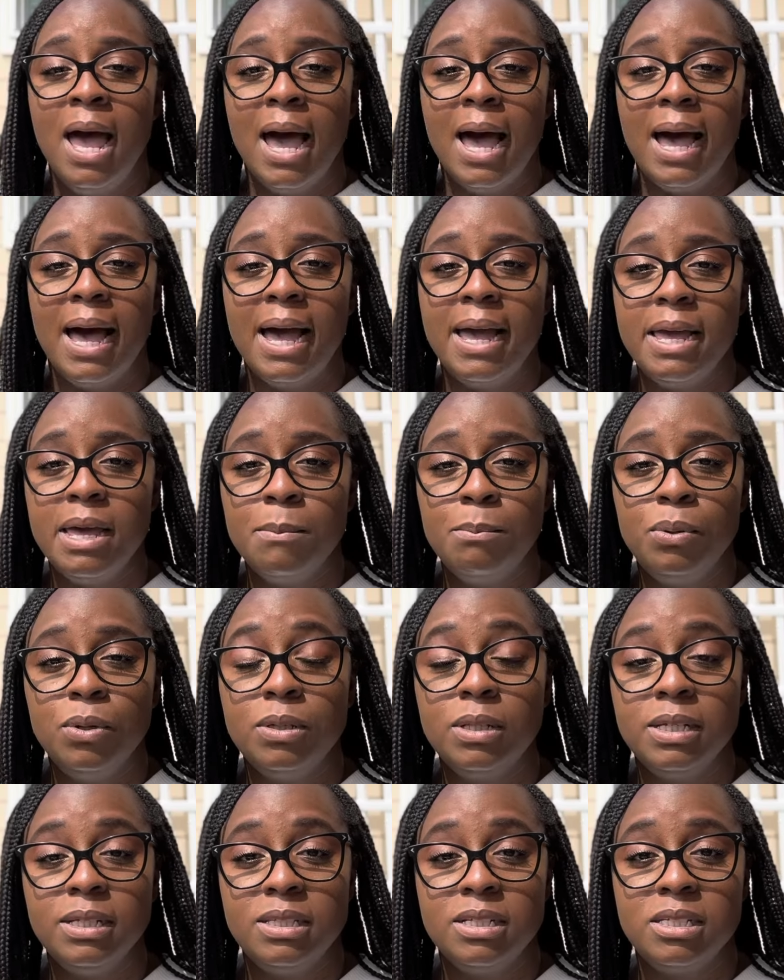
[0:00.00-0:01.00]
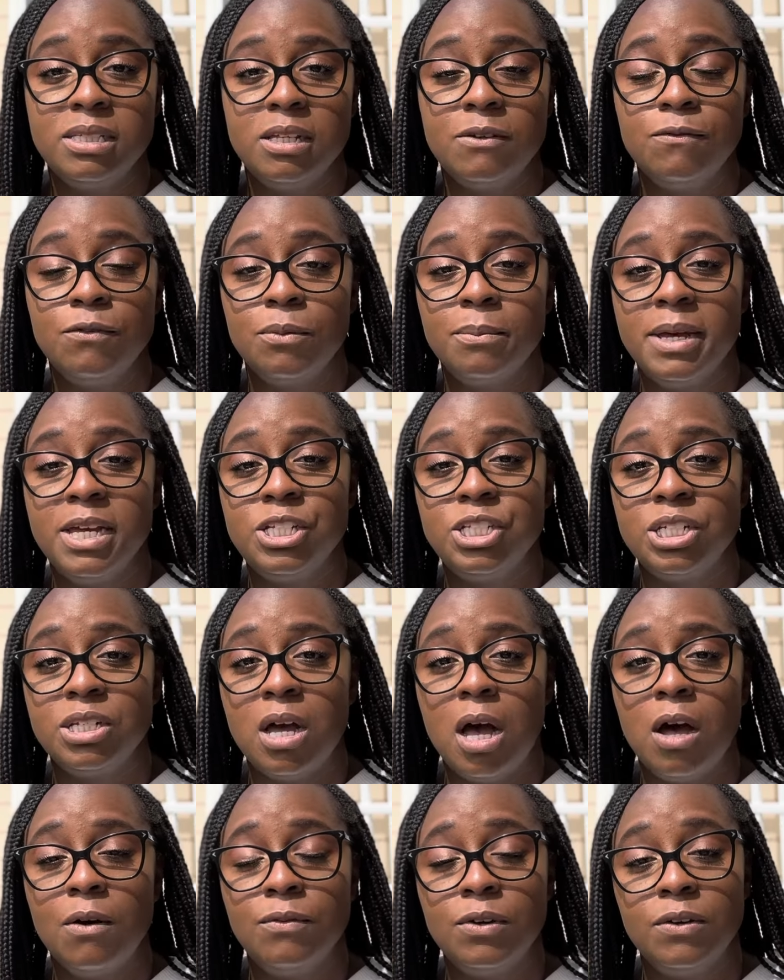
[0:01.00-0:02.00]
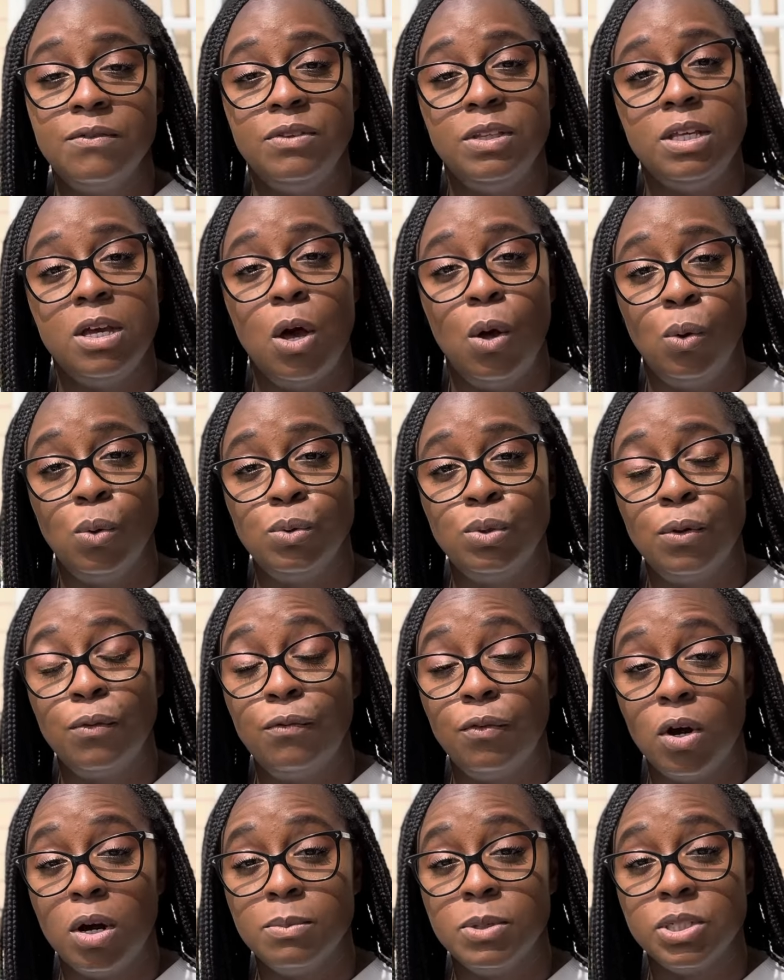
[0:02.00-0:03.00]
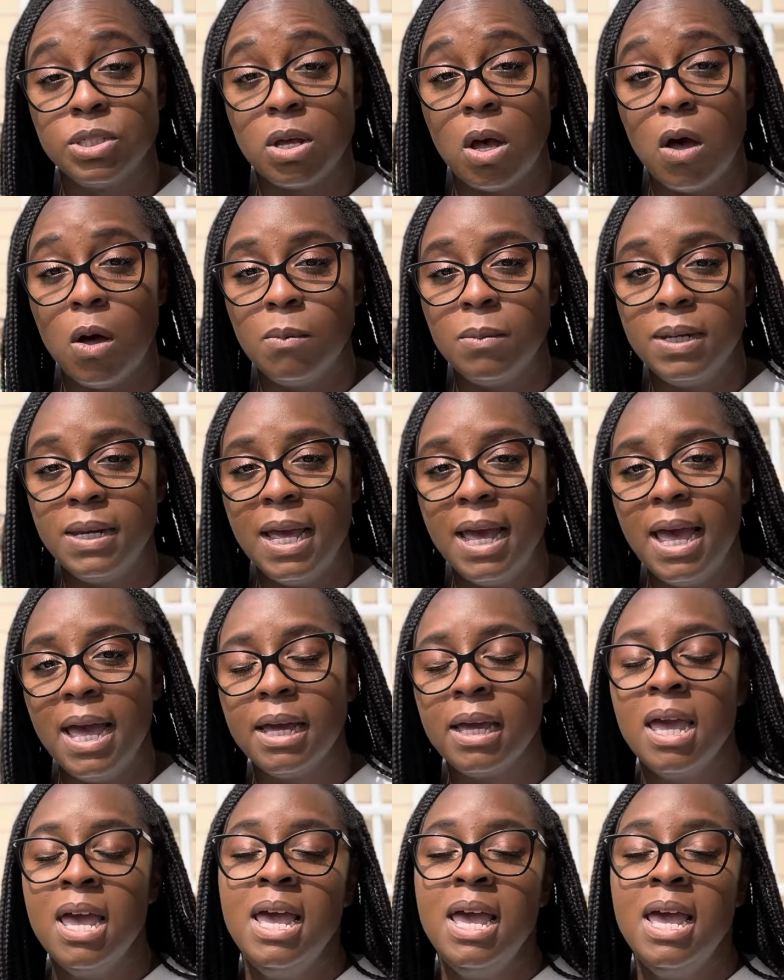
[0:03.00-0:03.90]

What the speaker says: I am pulling this information off of the Old Farmer's Almanac.